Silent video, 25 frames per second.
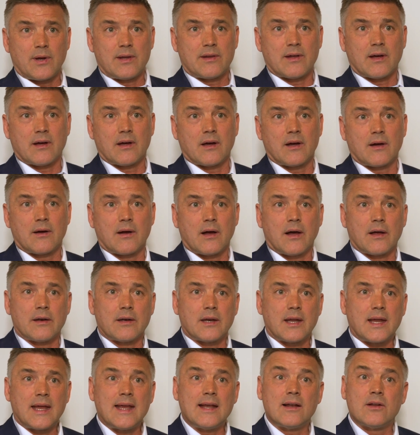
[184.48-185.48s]
either
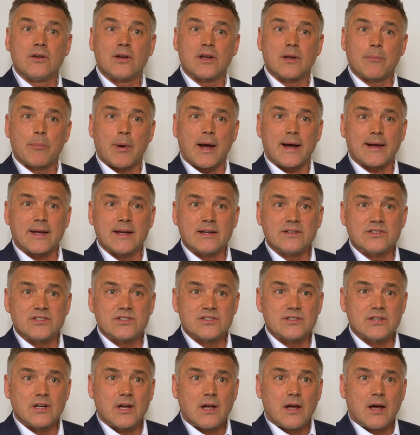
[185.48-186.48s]
an e-learning
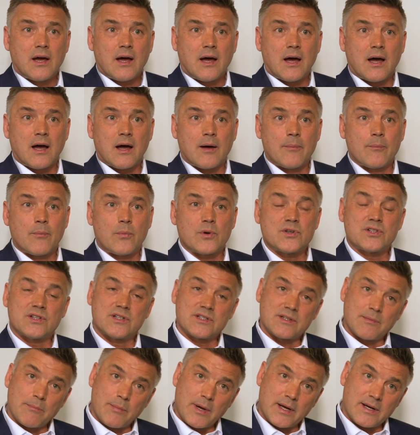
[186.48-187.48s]
package, which
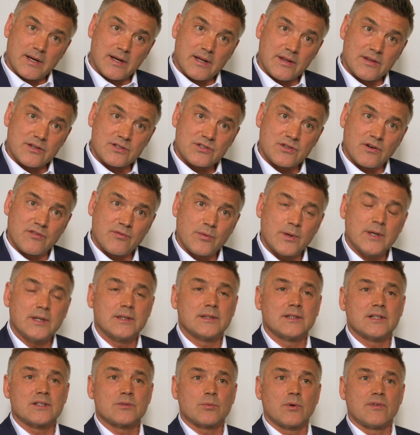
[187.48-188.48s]
is embedded in the software,
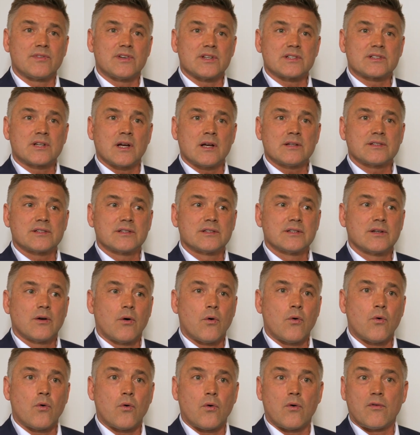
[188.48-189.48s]
as we've discussed,
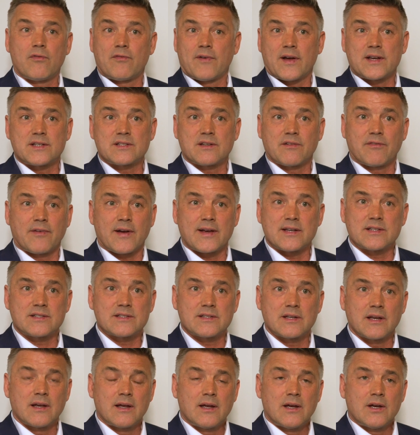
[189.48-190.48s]
or
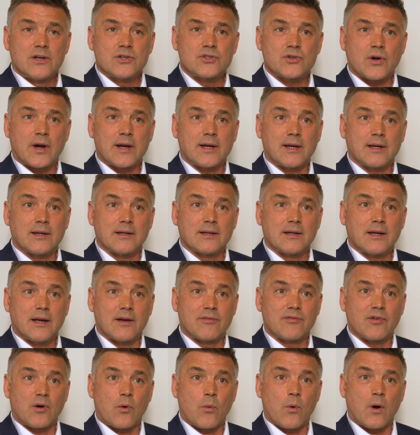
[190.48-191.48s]
face-to-face training
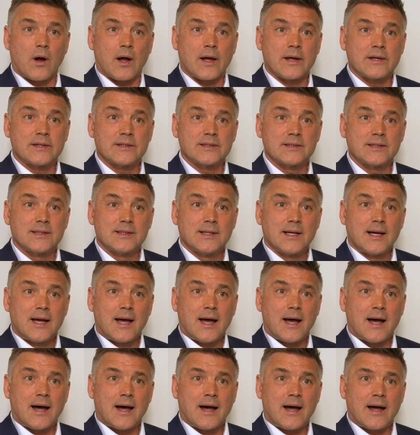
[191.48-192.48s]
if required.
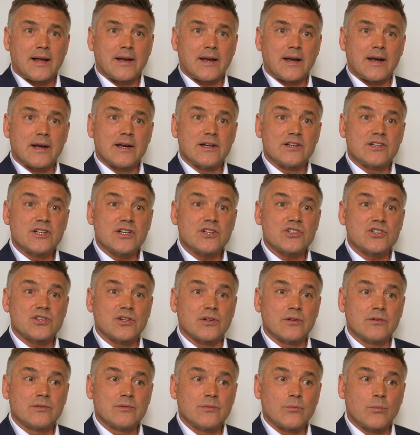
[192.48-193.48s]
And then in
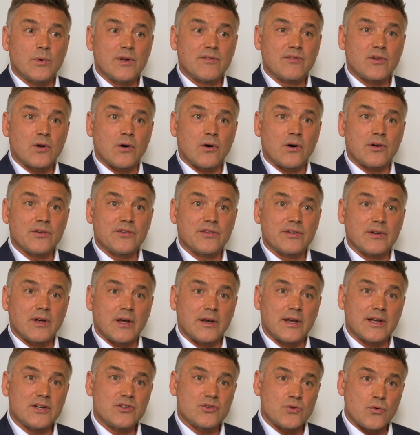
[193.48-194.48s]
addition, we've got
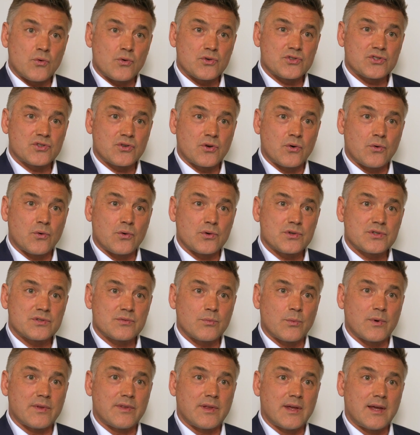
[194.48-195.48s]
an endorsed
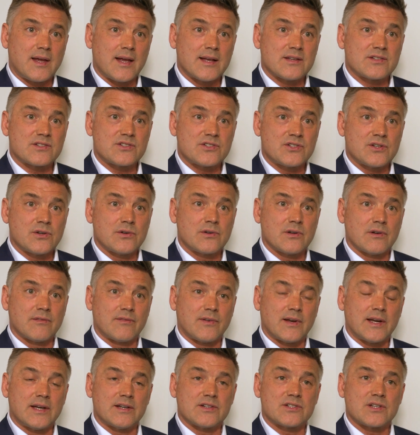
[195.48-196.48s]
course with the Institute
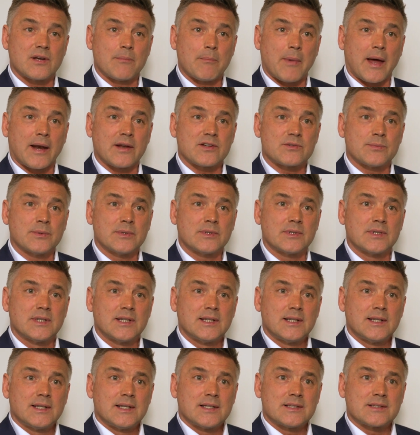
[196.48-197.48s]
of Leadership Management
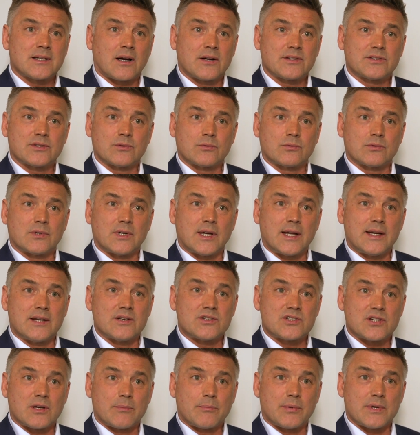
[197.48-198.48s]
titled
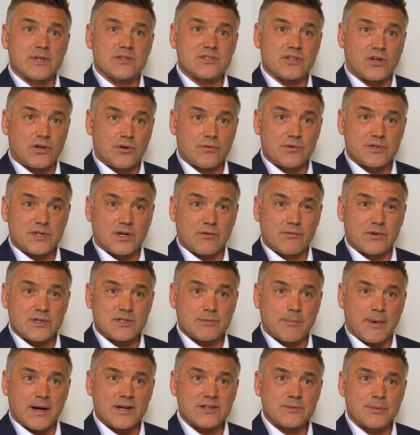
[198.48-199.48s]
Leadership in Security
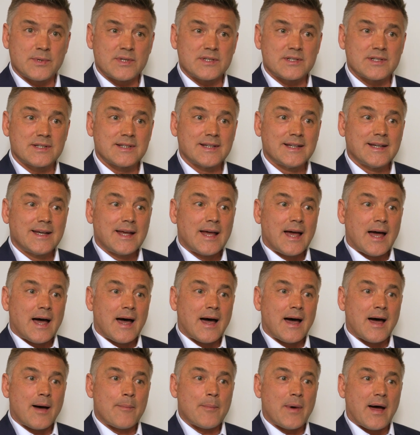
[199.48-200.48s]
Risk Management,
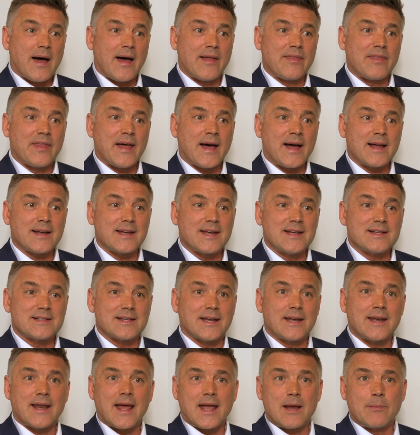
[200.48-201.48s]
and that is
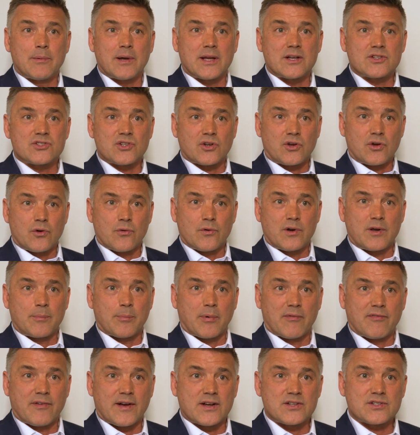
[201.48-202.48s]
enabling security
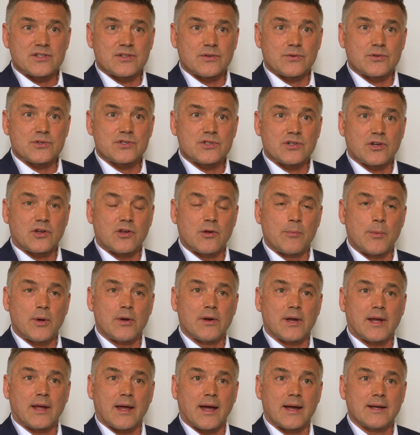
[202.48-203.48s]
professionals to
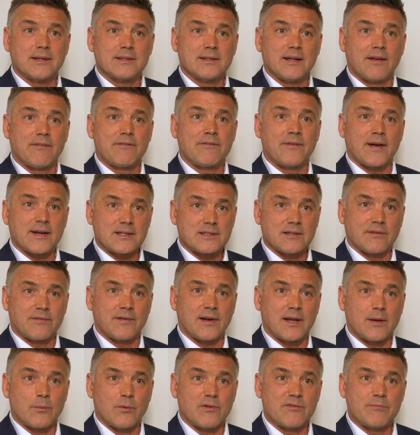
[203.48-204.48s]
communicate
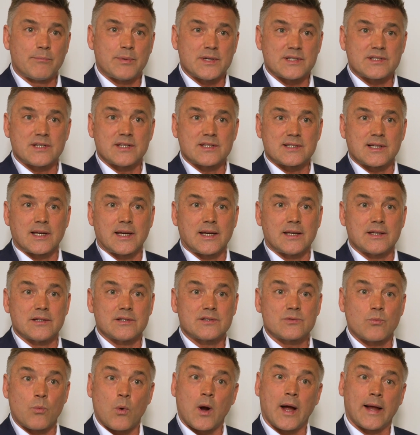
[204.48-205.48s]
effectively with business
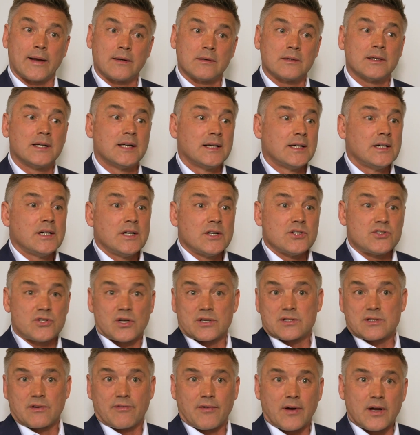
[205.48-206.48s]
leaders when
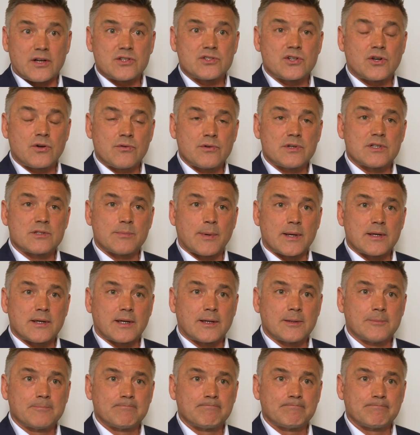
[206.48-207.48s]
justifying security spending.